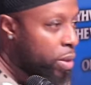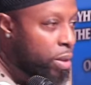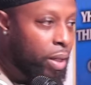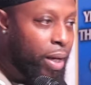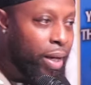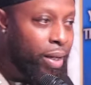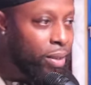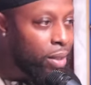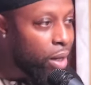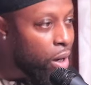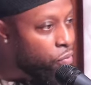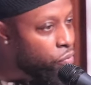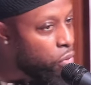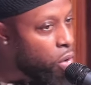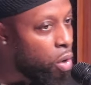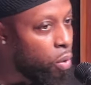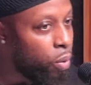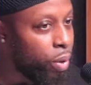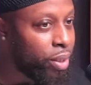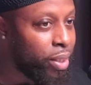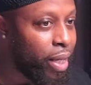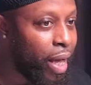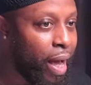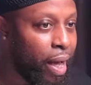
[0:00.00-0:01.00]
Ain't nothing
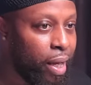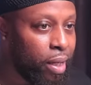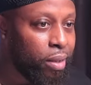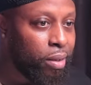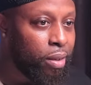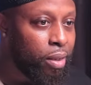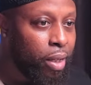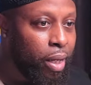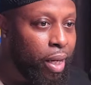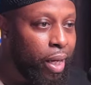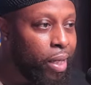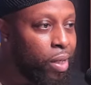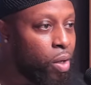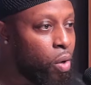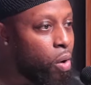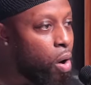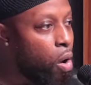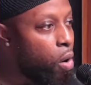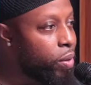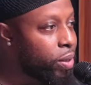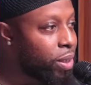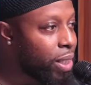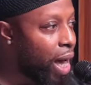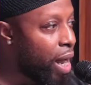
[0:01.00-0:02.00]
wrong with that. It
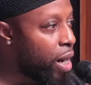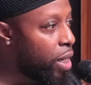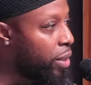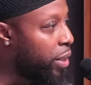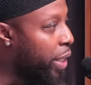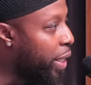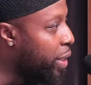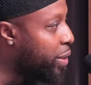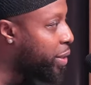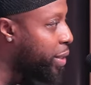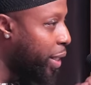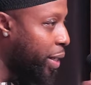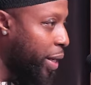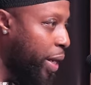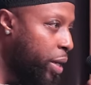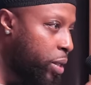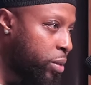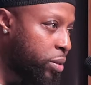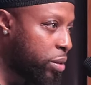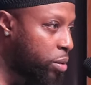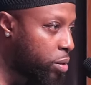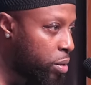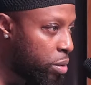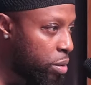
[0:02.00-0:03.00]
don't always gotta lead to
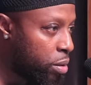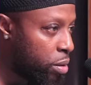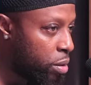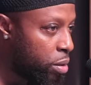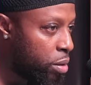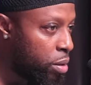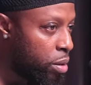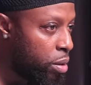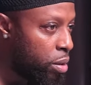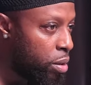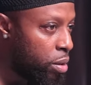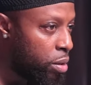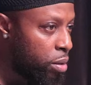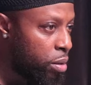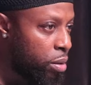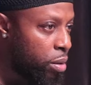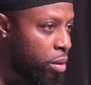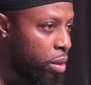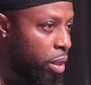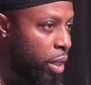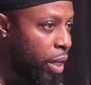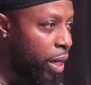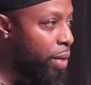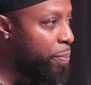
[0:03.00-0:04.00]
this.
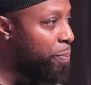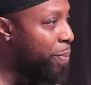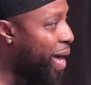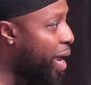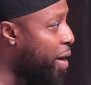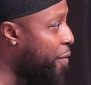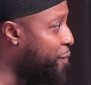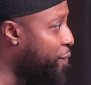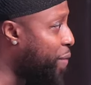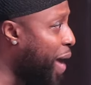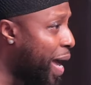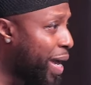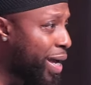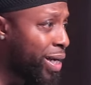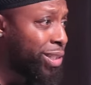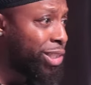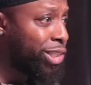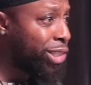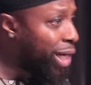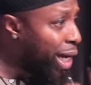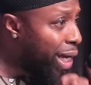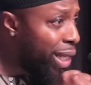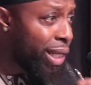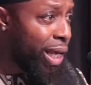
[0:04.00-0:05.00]
It matter of fact, it
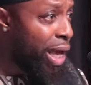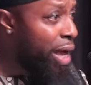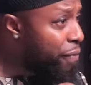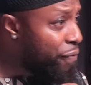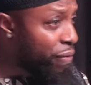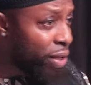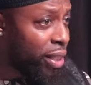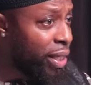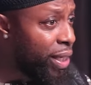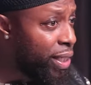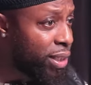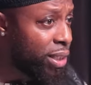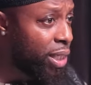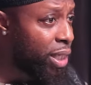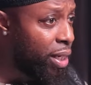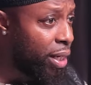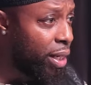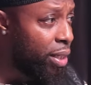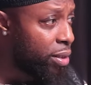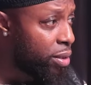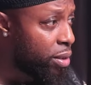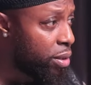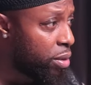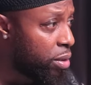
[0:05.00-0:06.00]
shouldn't even lead to
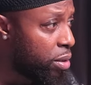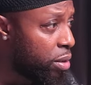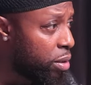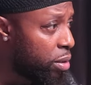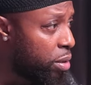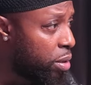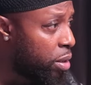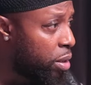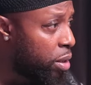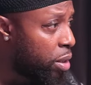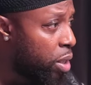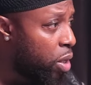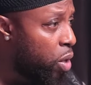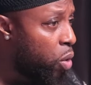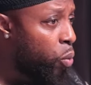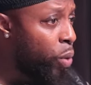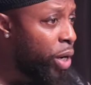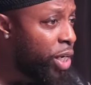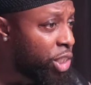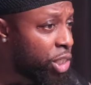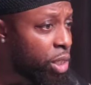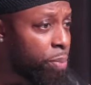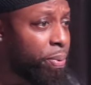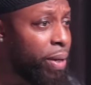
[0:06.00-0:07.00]
this.
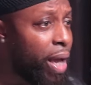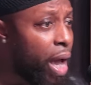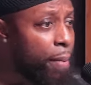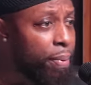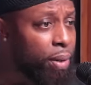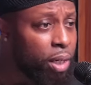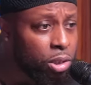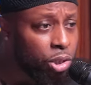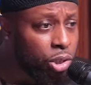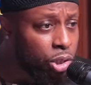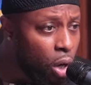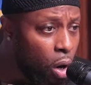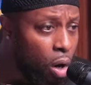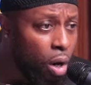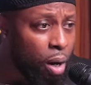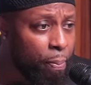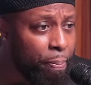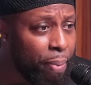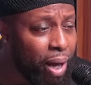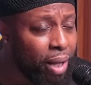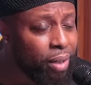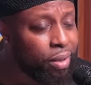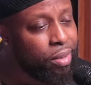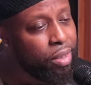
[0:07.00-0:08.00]
We should be able to talk
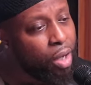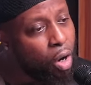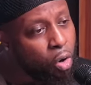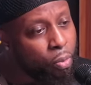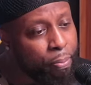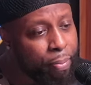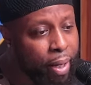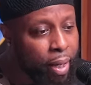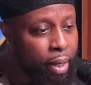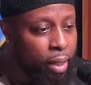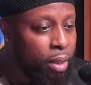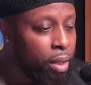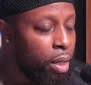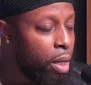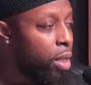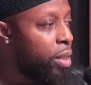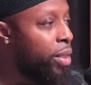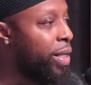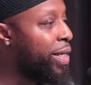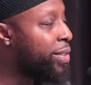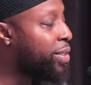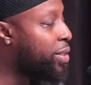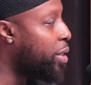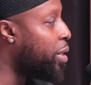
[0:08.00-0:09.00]
about it. Yo, man,
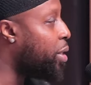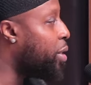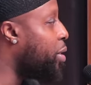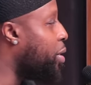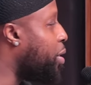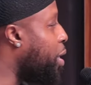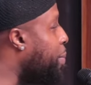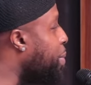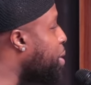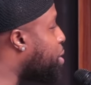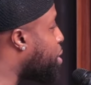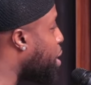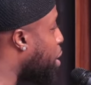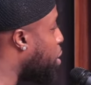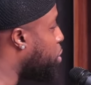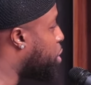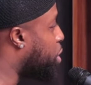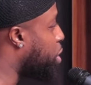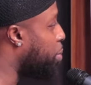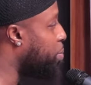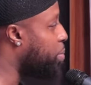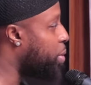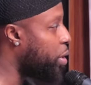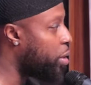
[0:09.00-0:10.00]
listen, let me tell you
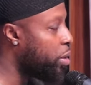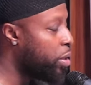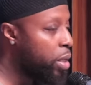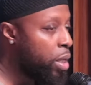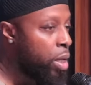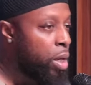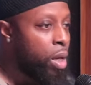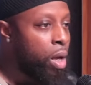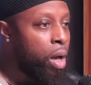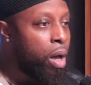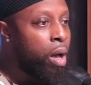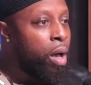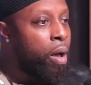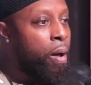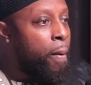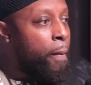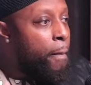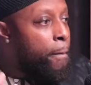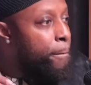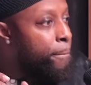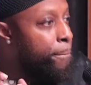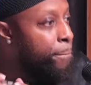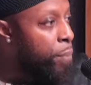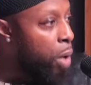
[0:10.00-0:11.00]
something.
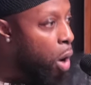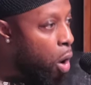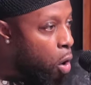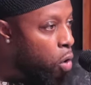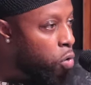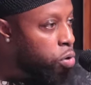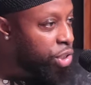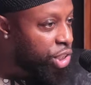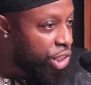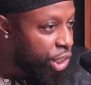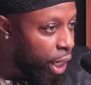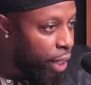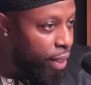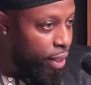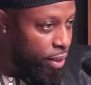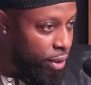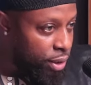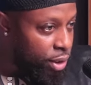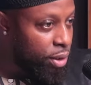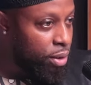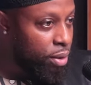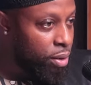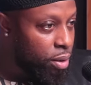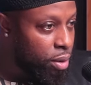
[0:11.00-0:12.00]

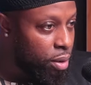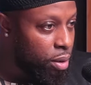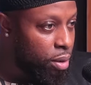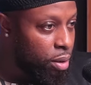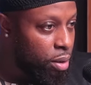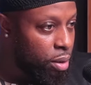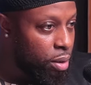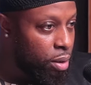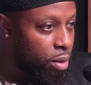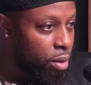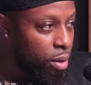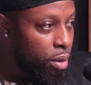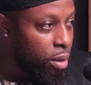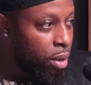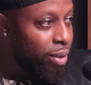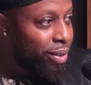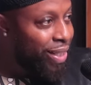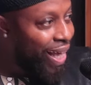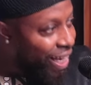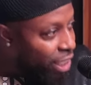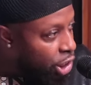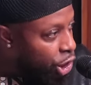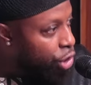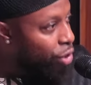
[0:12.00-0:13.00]
Moses,
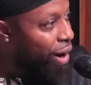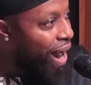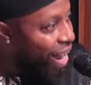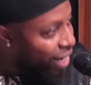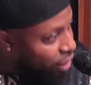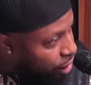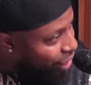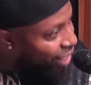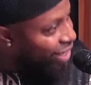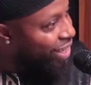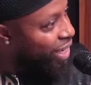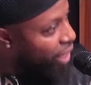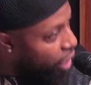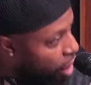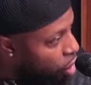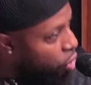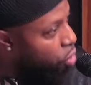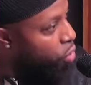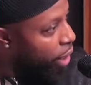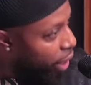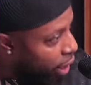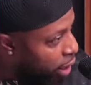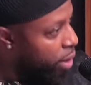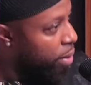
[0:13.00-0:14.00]
they tried to
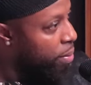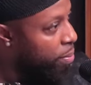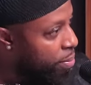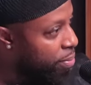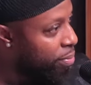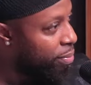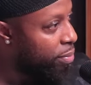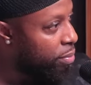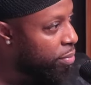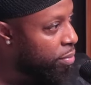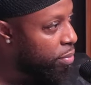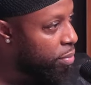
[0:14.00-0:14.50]
kill him.